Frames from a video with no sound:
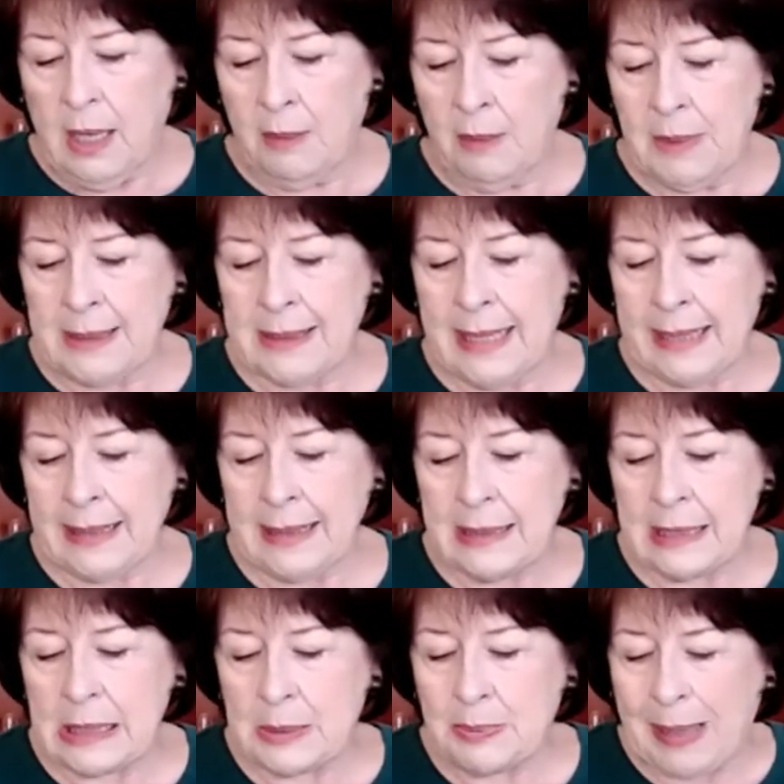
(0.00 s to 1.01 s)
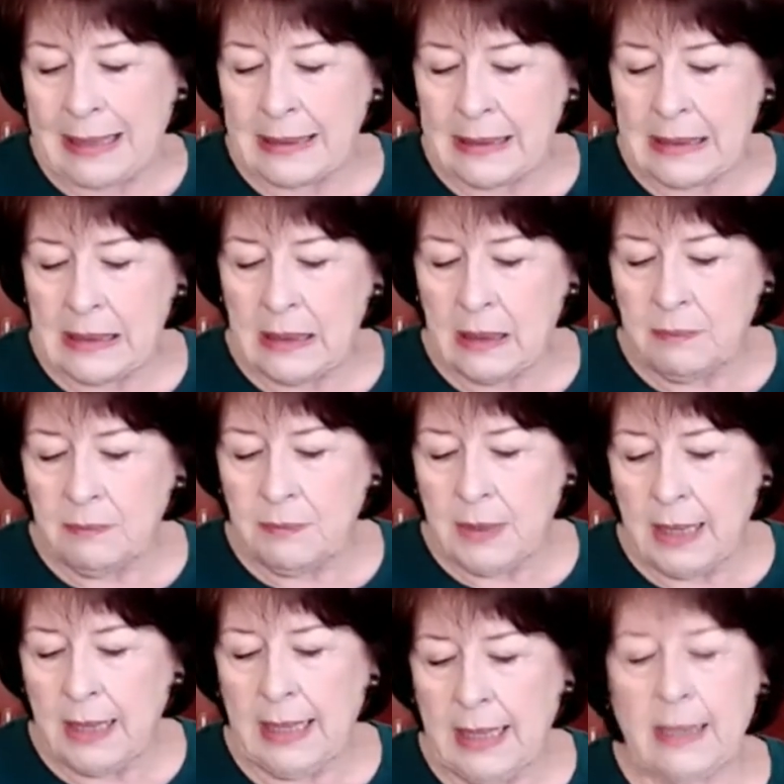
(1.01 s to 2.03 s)
It's slightly spicy.
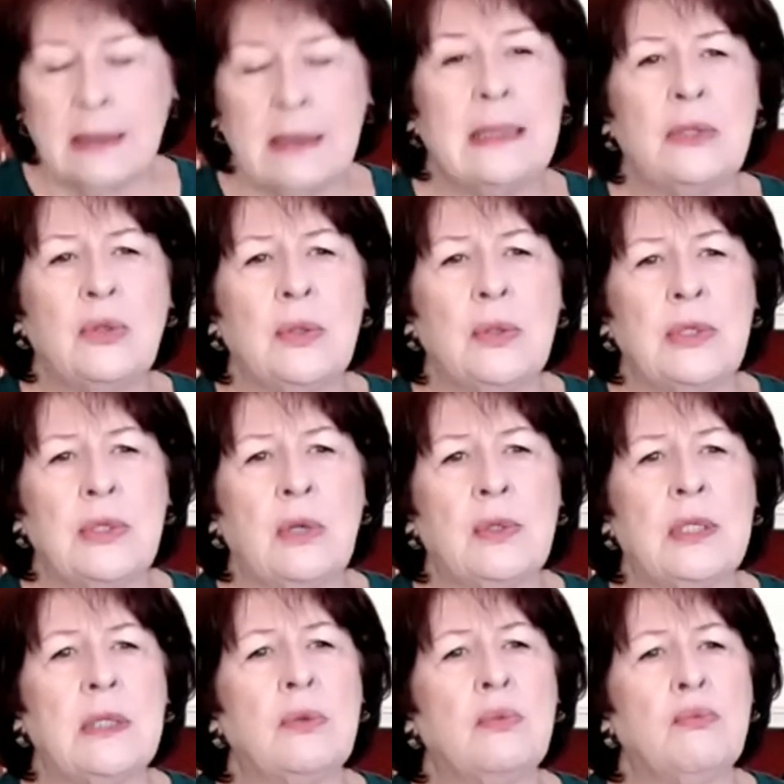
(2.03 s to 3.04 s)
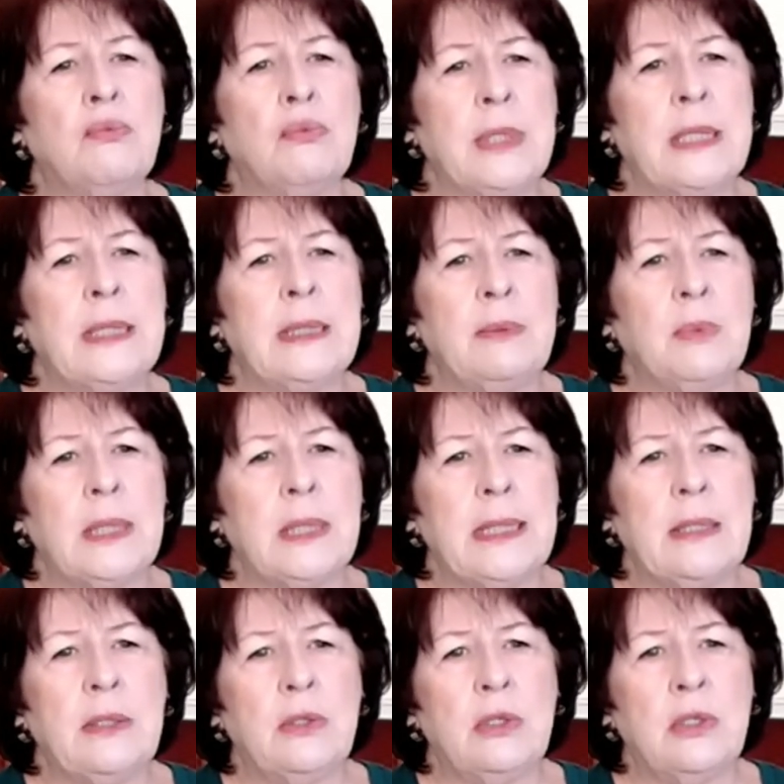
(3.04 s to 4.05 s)
It has citrus notes. It's really,
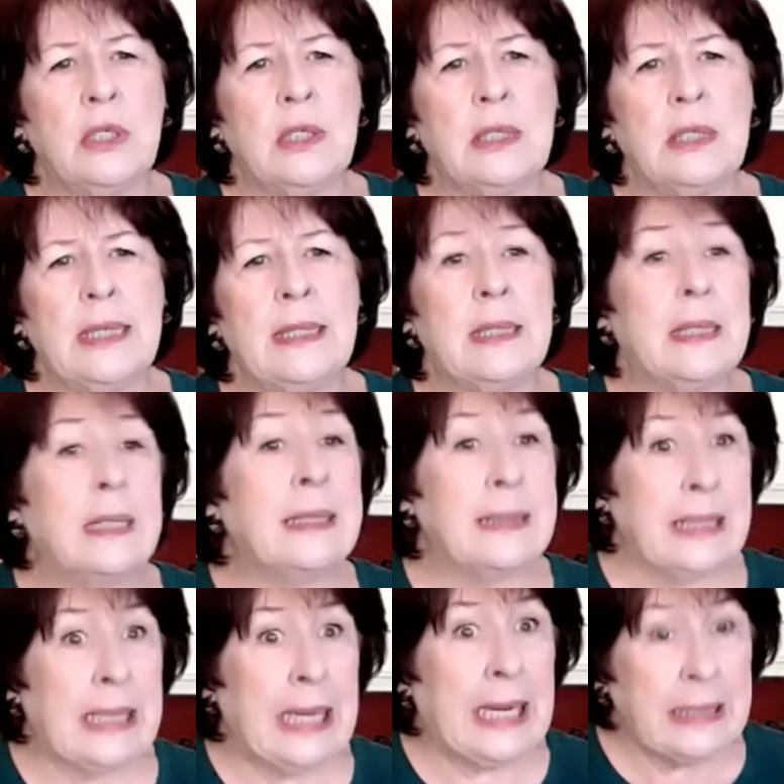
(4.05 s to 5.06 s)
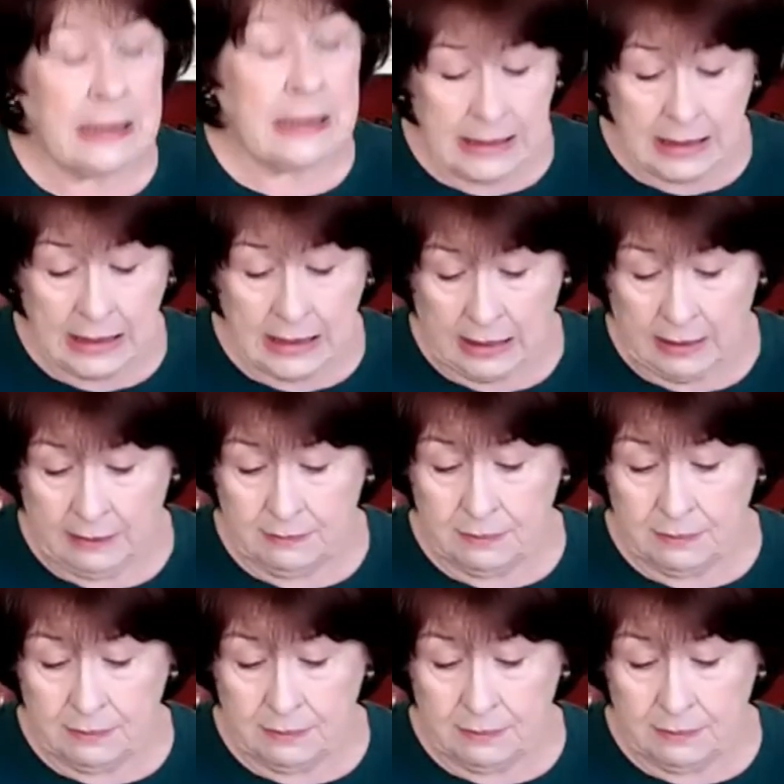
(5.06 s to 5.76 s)
really good as an iced tea.